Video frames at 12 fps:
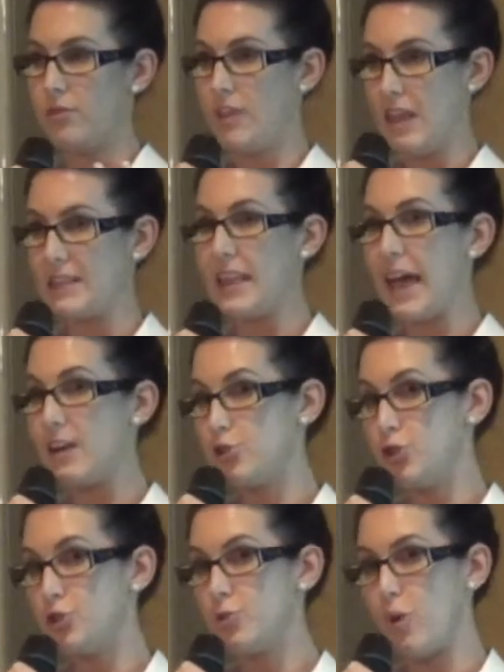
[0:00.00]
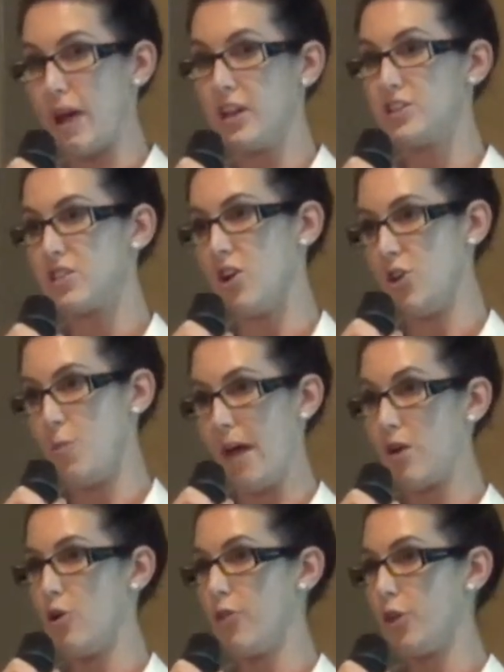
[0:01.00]
it allows you to reconcile your
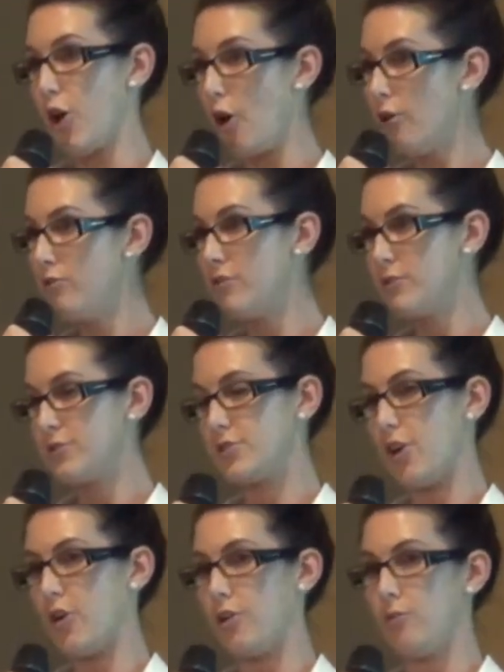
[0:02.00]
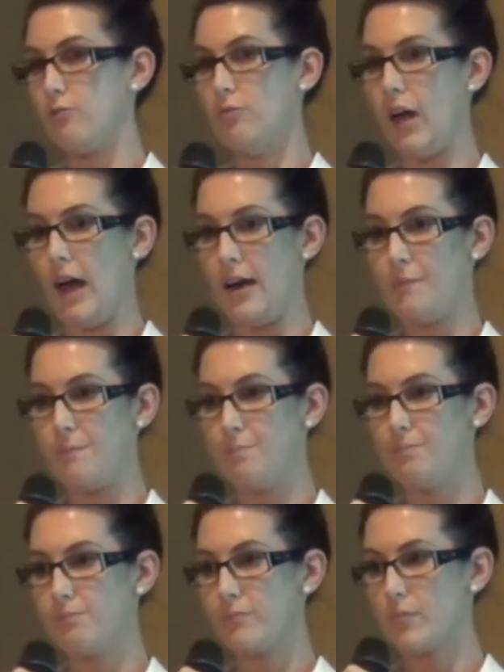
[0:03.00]
bank on the go. So
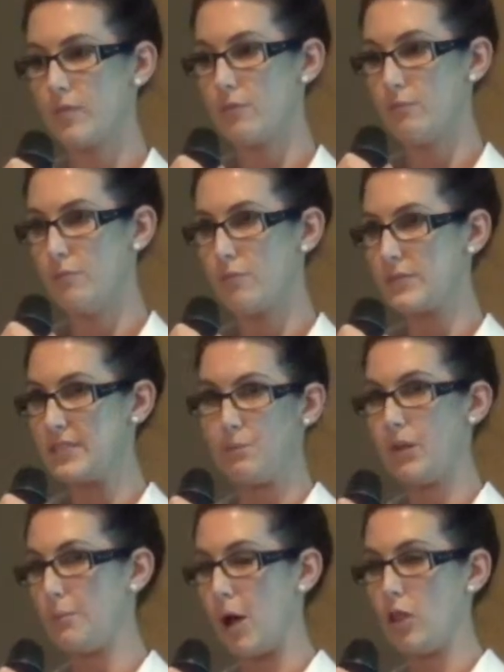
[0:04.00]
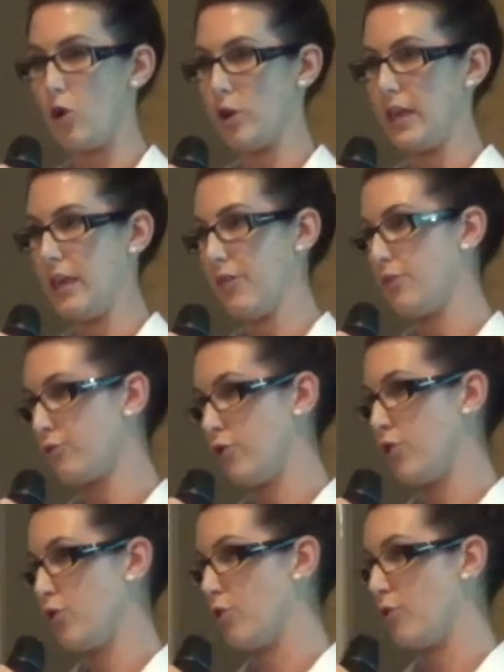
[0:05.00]
simply by logging in
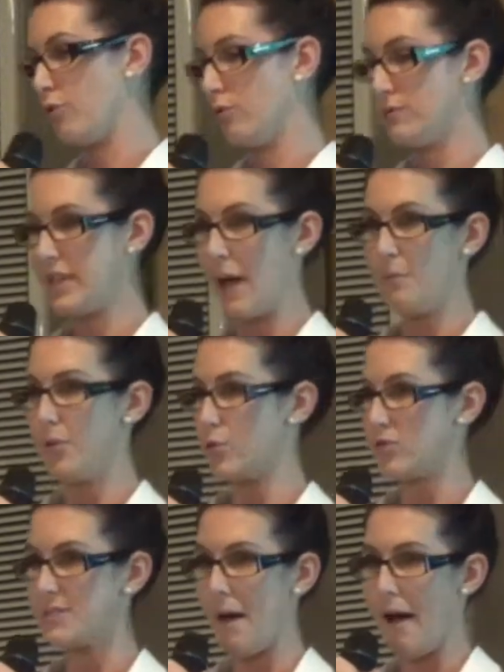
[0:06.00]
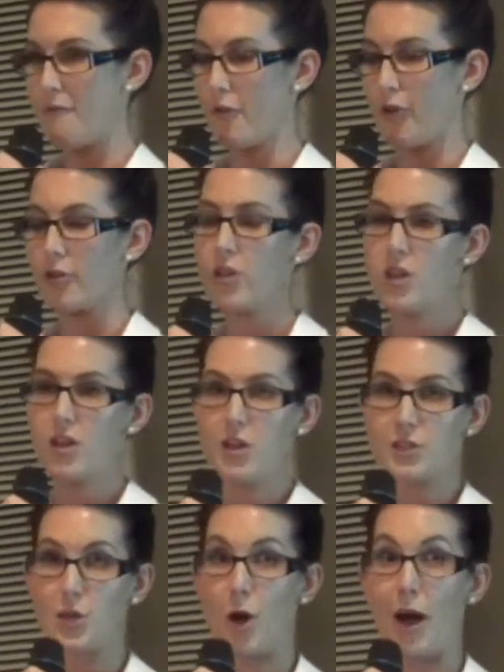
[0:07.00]
through your tablet or smartphone.
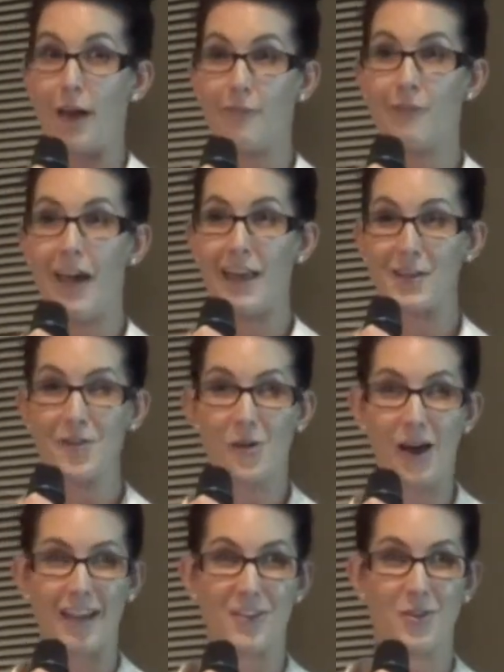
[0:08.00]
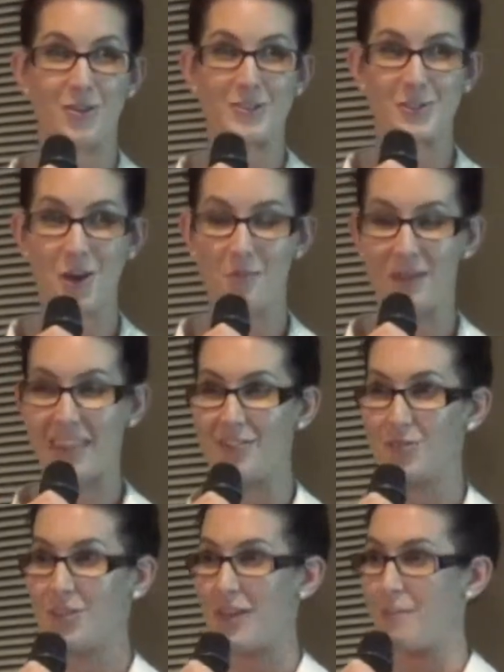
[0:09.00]
So I've had a client who's told me they
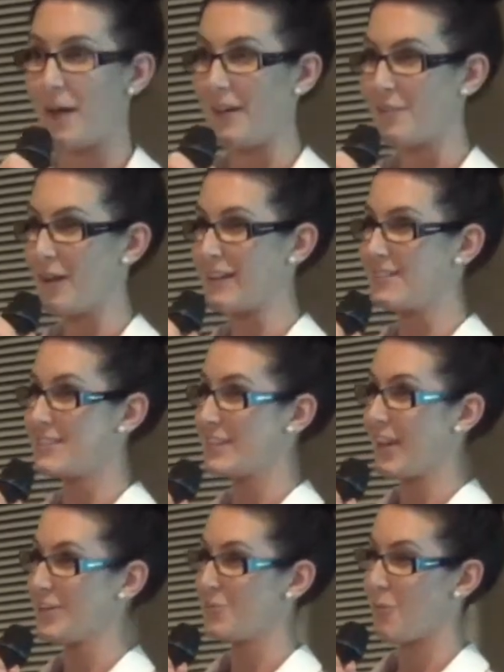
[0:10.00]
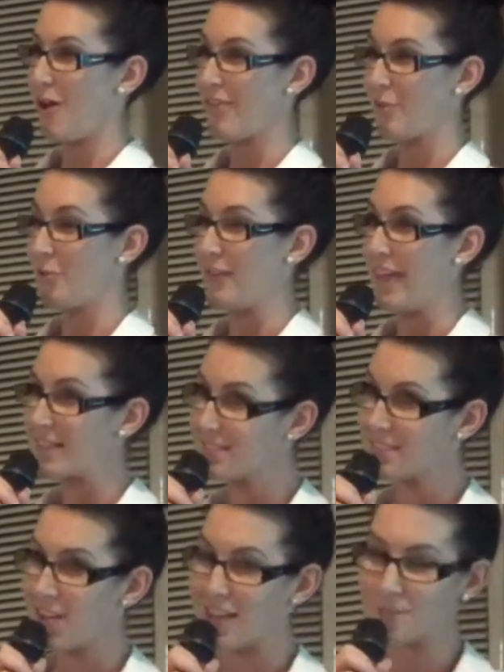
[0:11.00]
do their bank reconciliation while they're on the
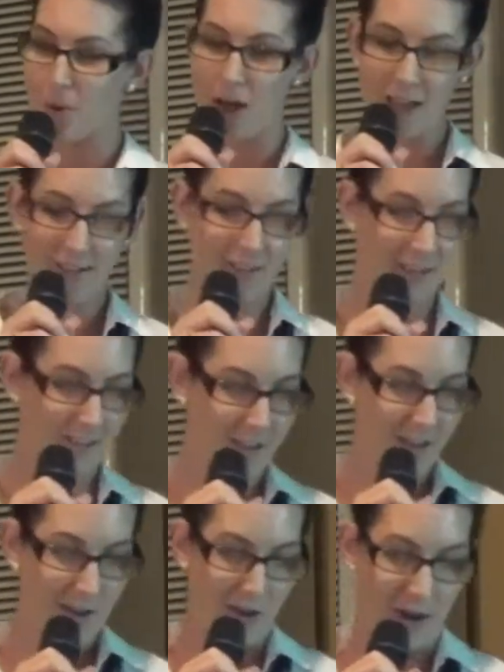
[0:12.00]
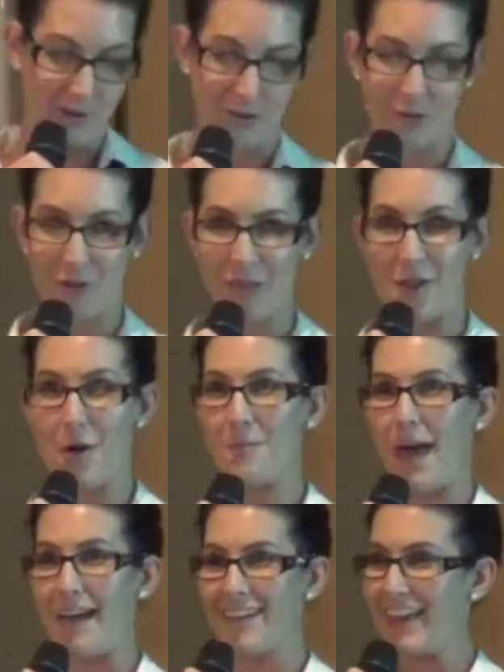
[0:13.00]
exercise bike. I don't know that I'm
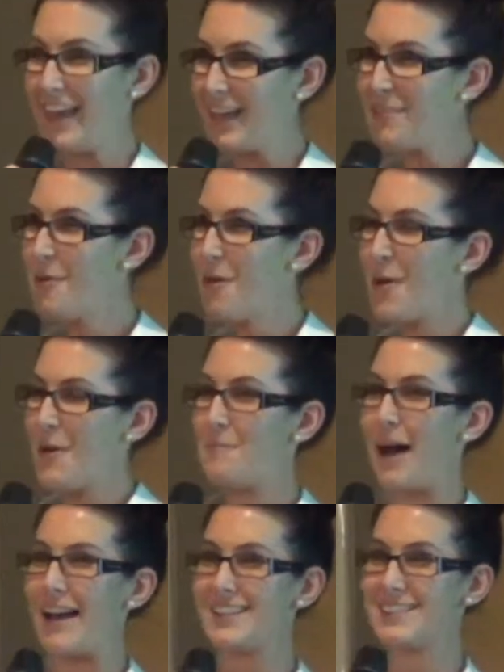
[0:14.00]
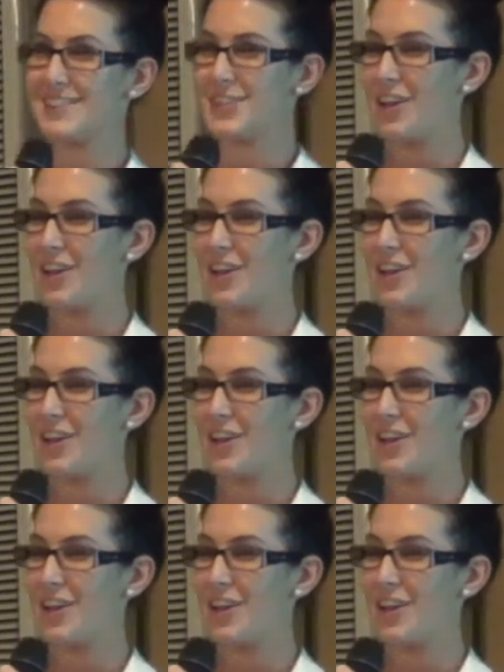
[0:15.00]
that keen, but